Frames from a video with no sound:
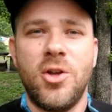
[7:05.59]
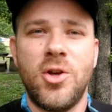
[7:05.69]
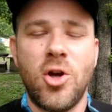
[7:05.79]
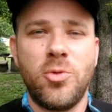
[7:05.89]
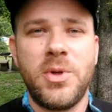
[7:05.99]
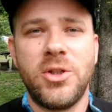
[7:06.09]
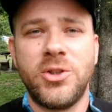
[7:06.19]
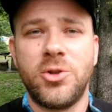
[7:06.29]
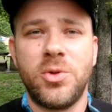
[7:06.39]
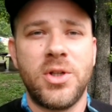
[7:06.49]
no
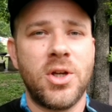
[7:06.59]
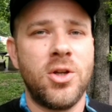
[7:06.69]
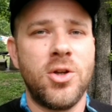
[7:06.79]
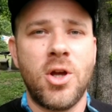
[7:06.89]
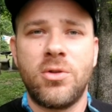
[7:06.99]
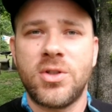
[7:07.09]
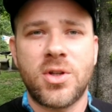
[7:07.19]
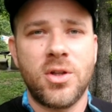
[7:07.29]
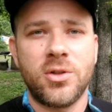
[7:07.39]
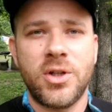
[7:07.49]
mildewing, no
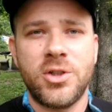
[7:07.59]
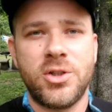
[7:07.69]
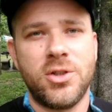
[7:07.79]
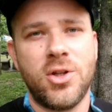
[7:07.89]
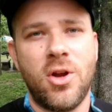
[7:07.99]
discoloration,